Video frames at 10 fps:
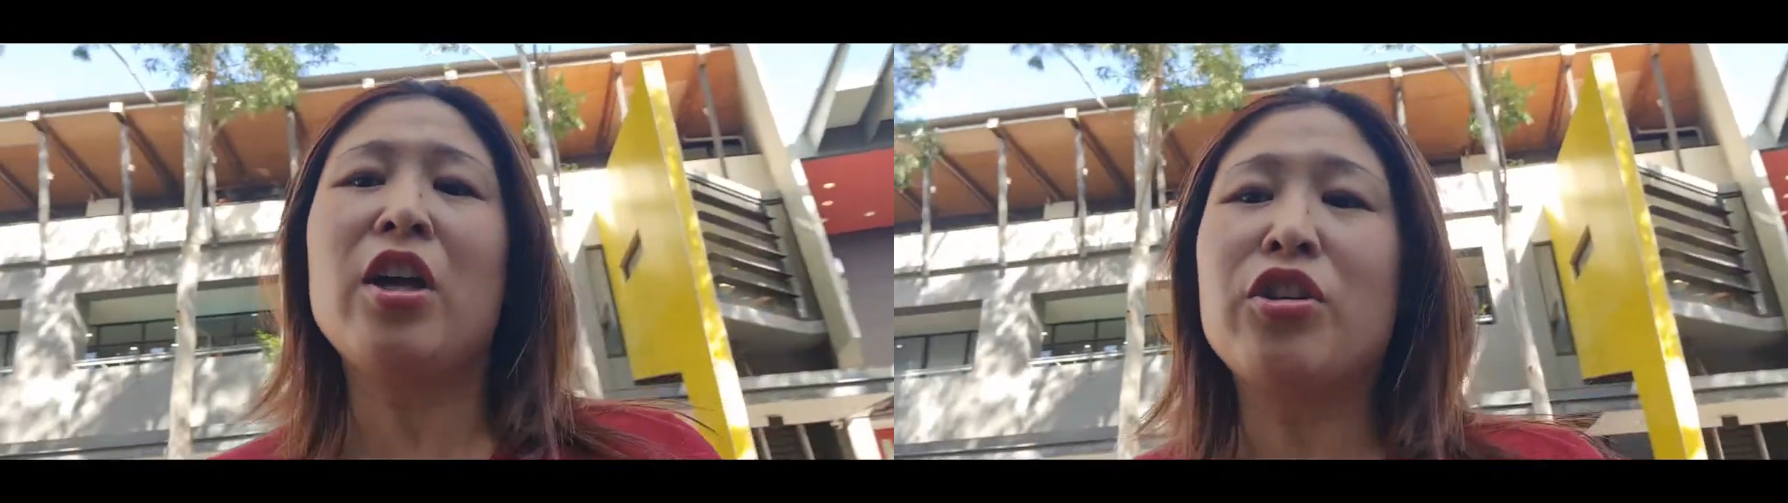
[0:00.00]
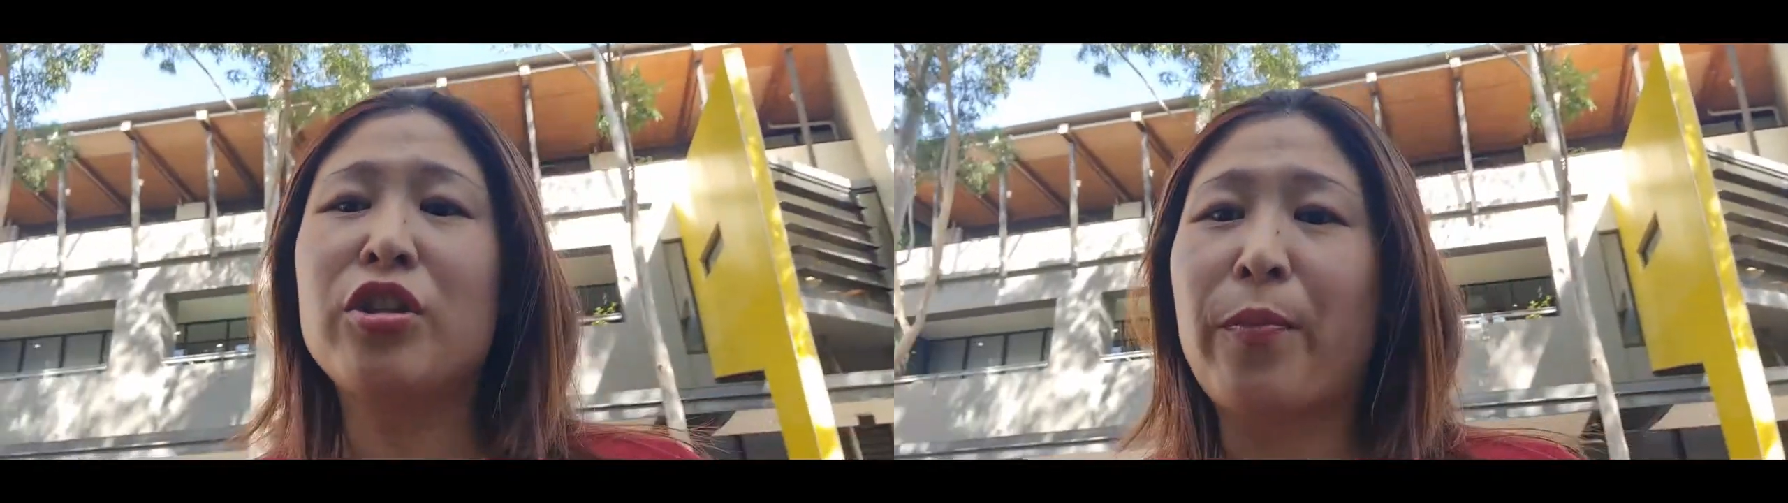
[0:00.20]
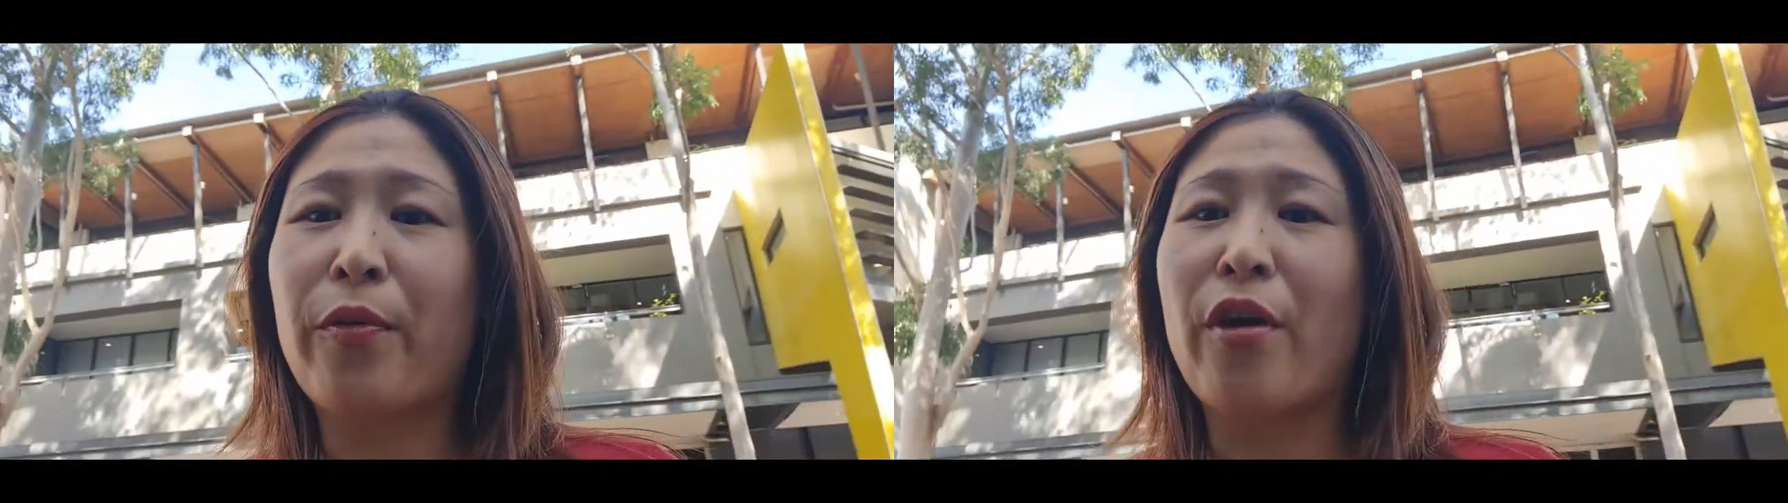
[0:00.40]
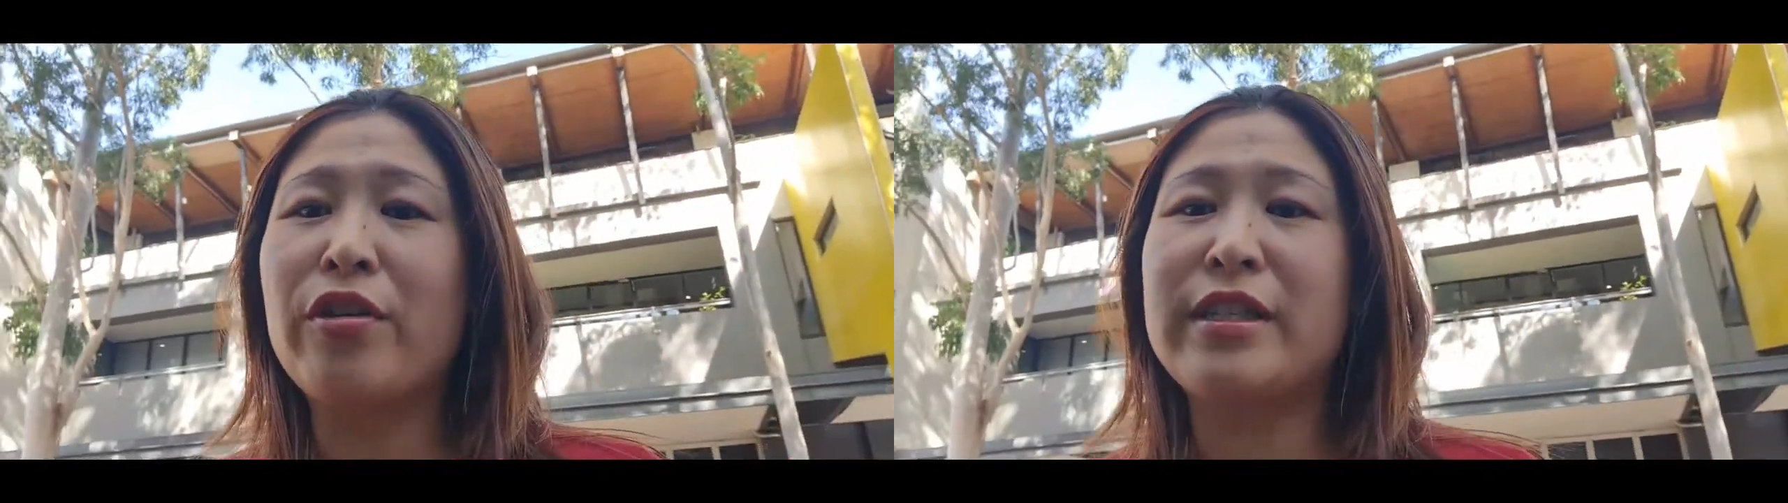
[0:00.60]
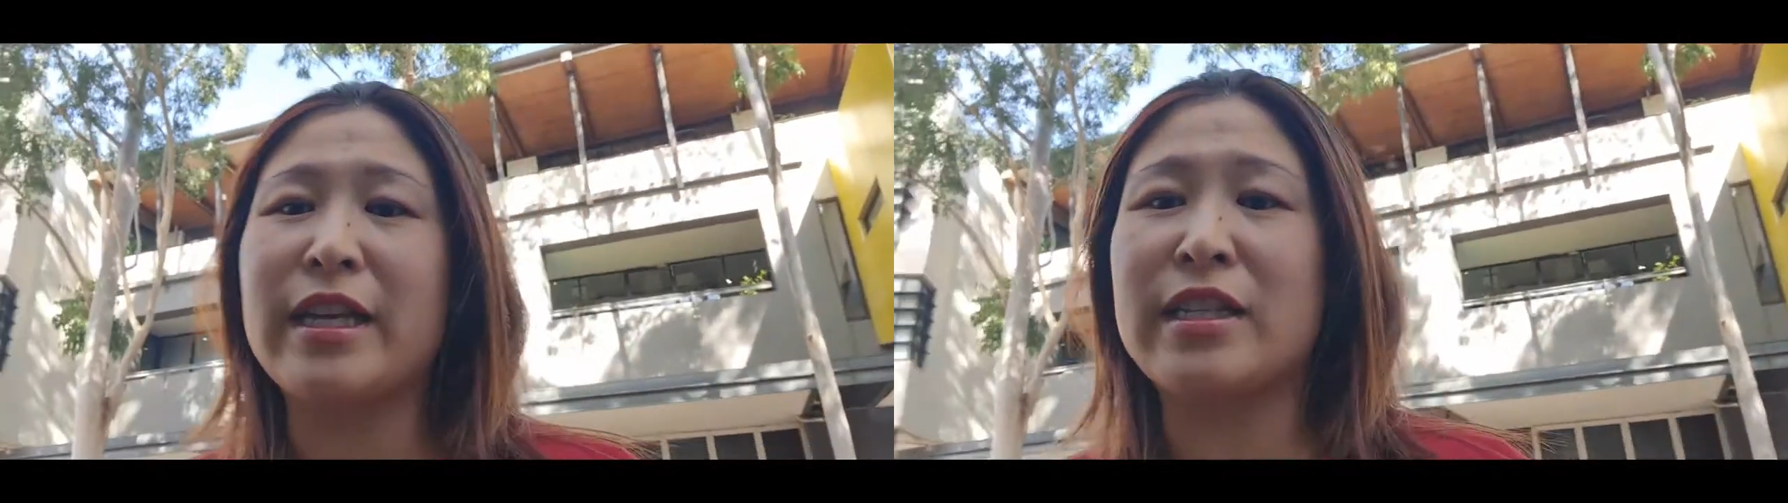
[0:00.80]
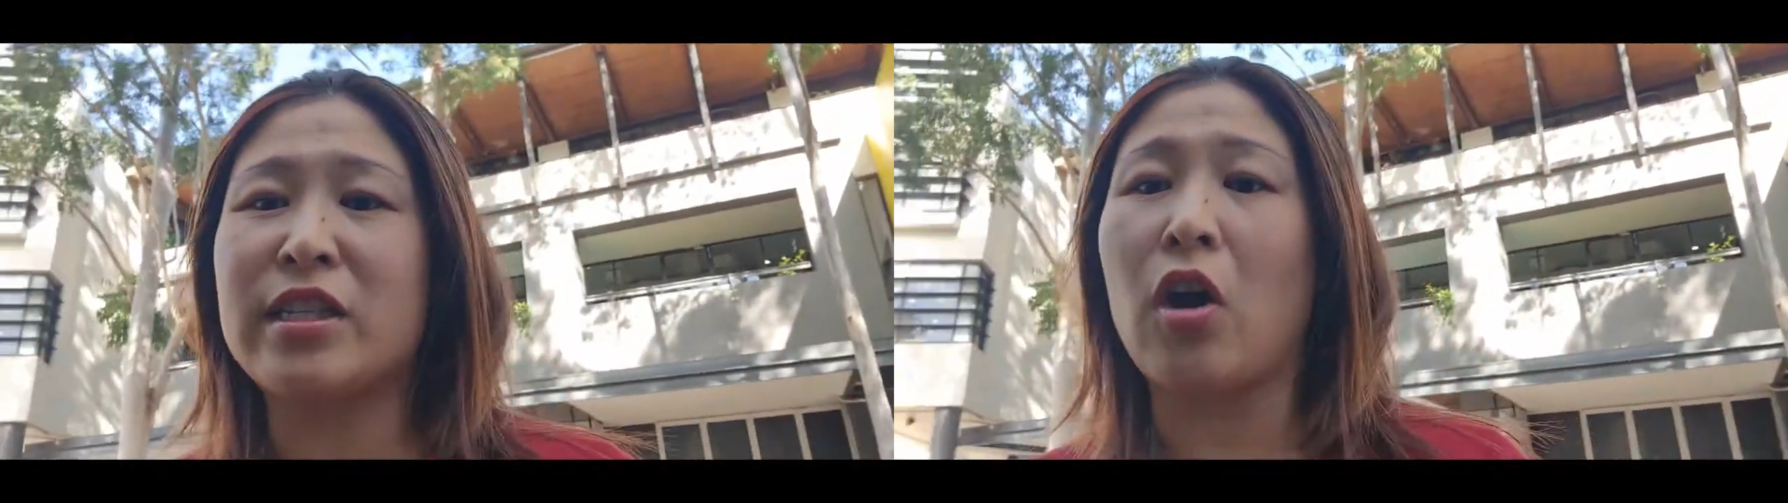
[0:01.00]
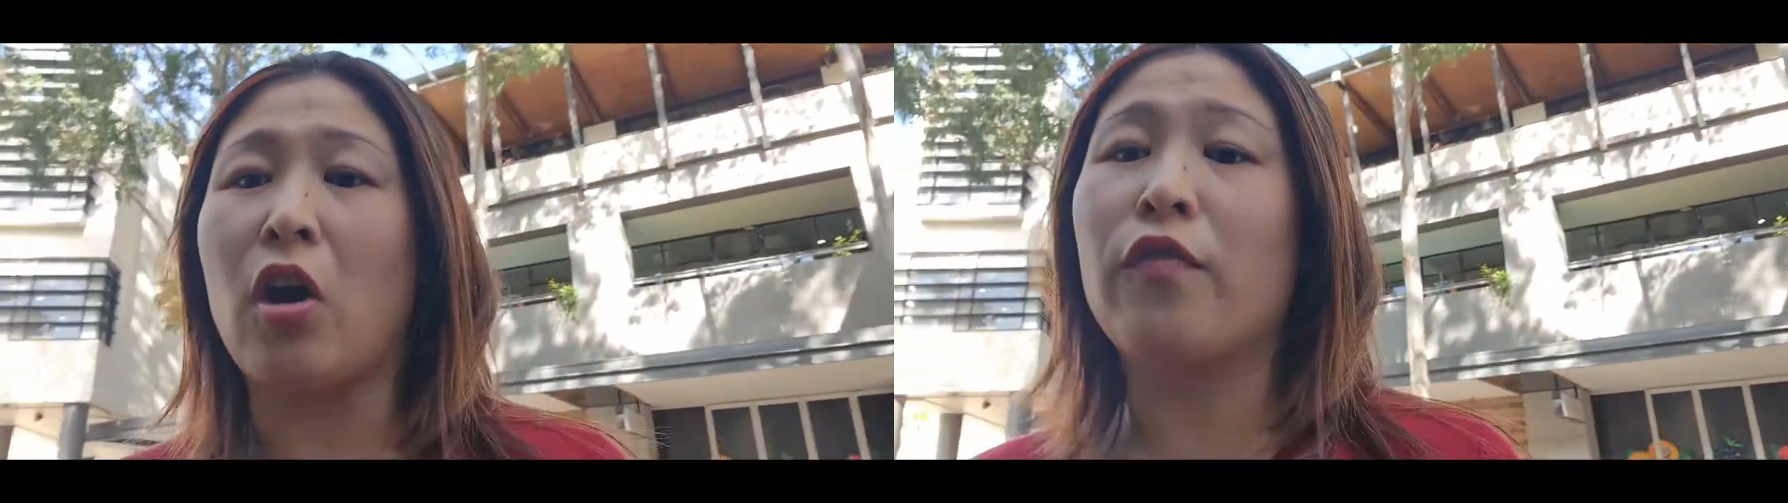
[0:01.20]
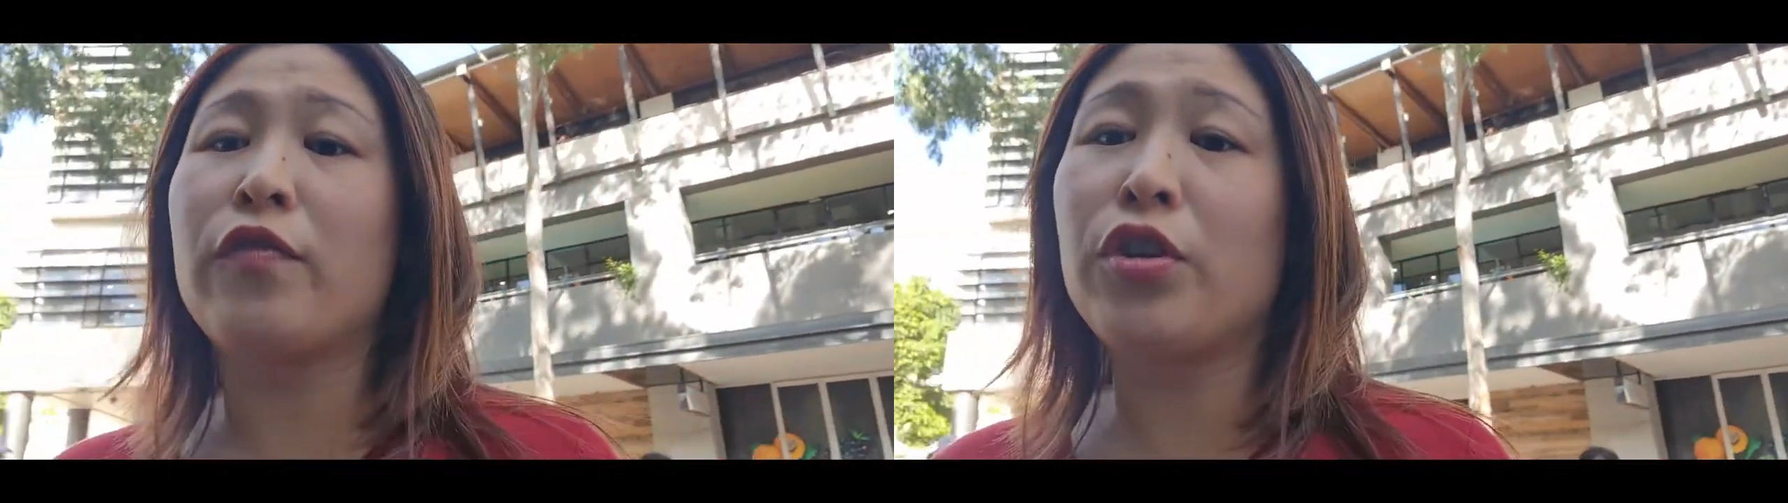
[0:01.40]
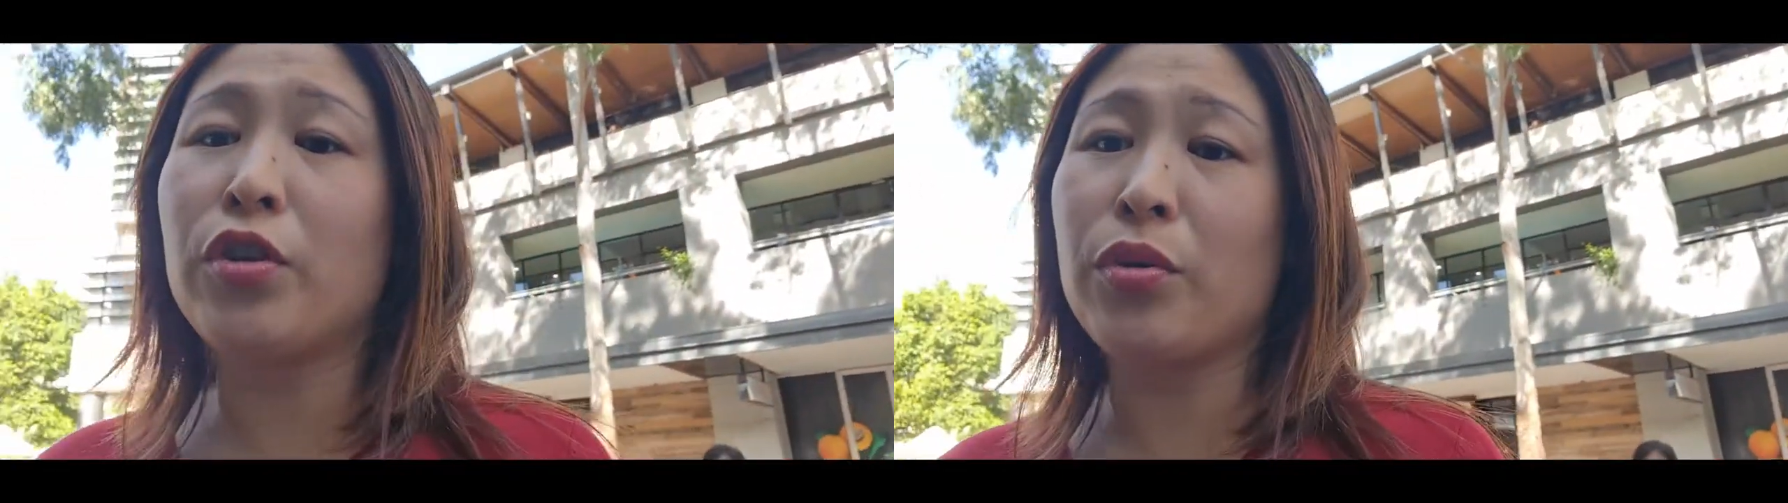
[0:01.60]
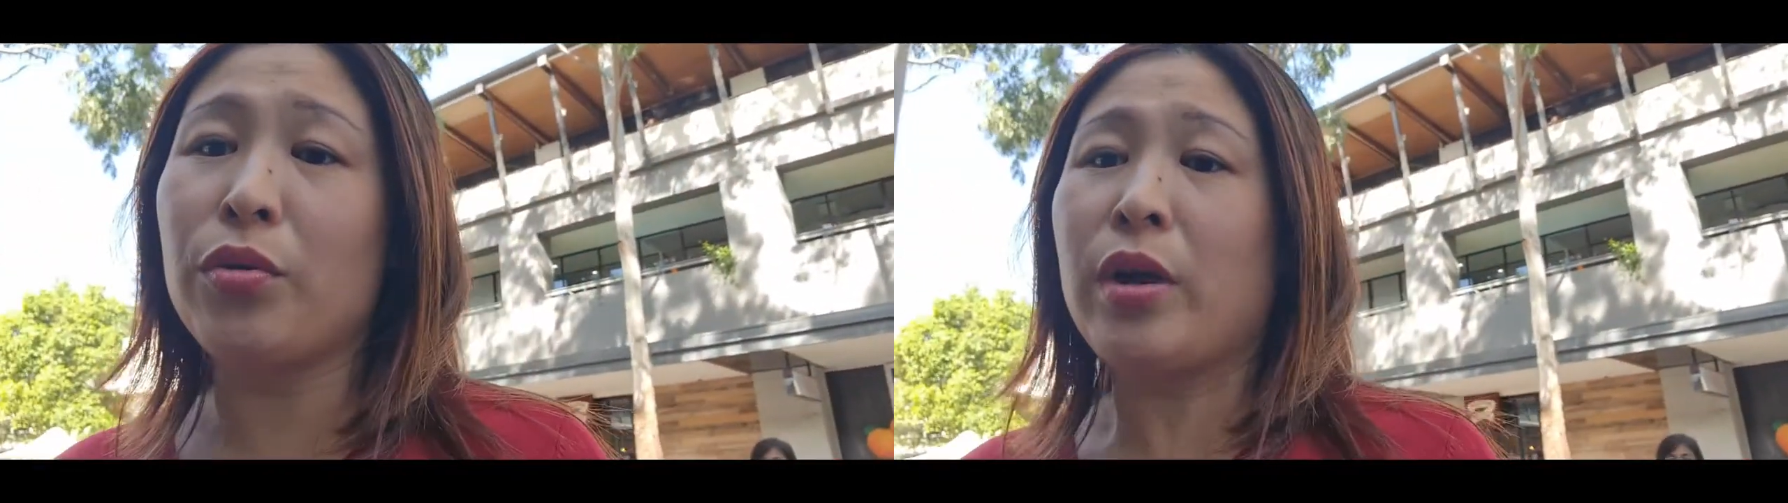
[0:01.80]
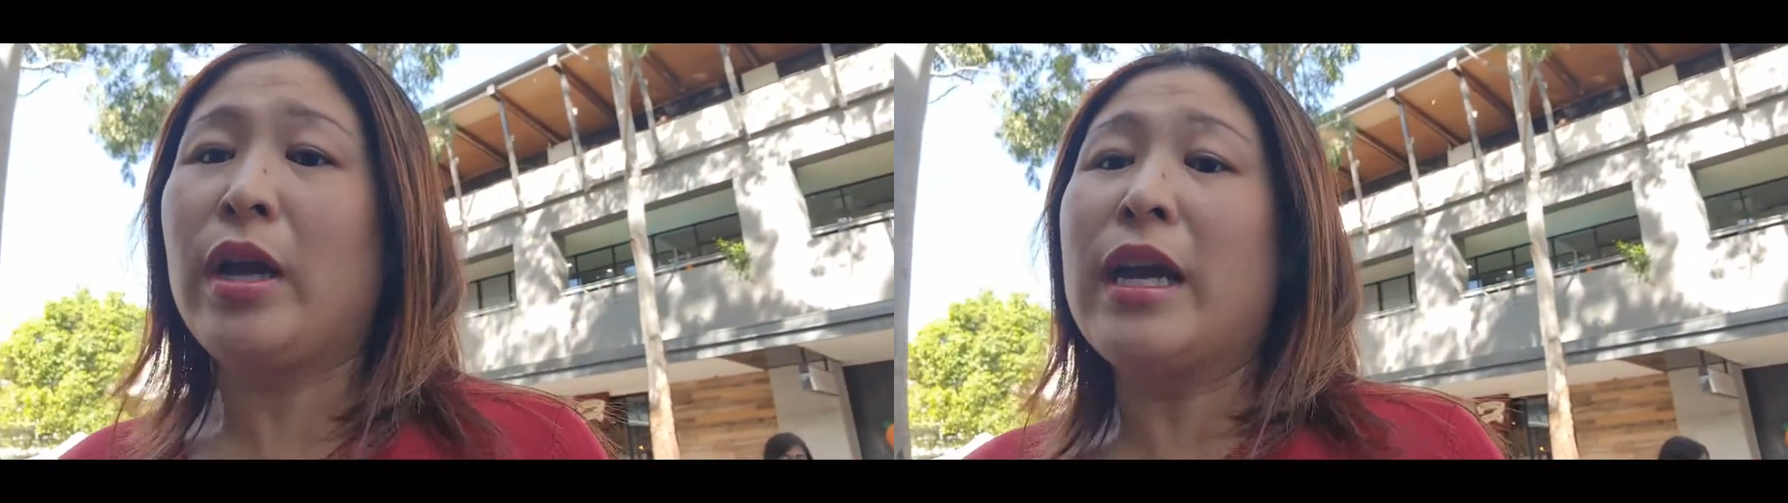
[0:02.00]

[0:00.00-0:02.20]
to the process of you